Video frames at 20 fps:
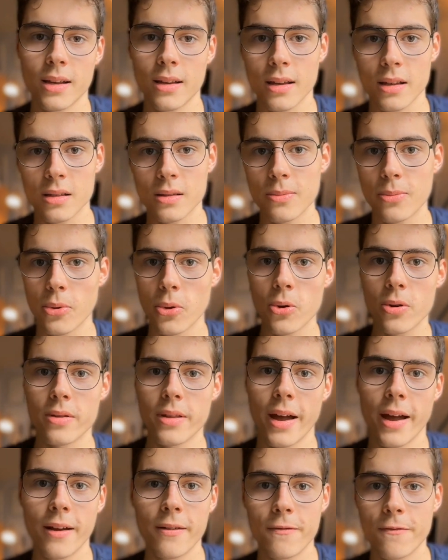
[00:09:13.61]
explore
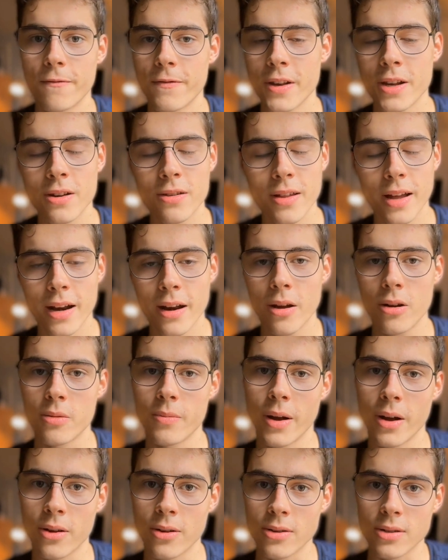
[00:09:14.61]
that, figure that out
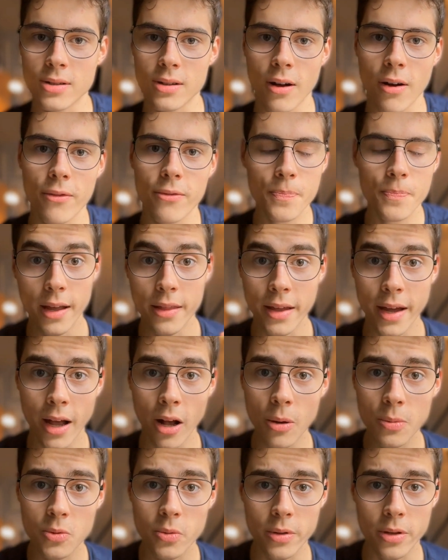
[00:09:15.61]
about yourself. And that
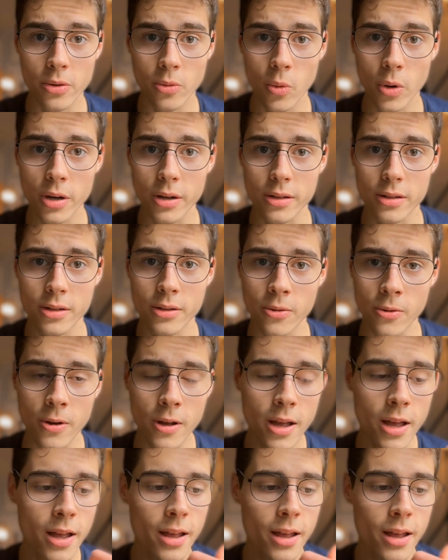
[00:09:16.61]
helps with your work too.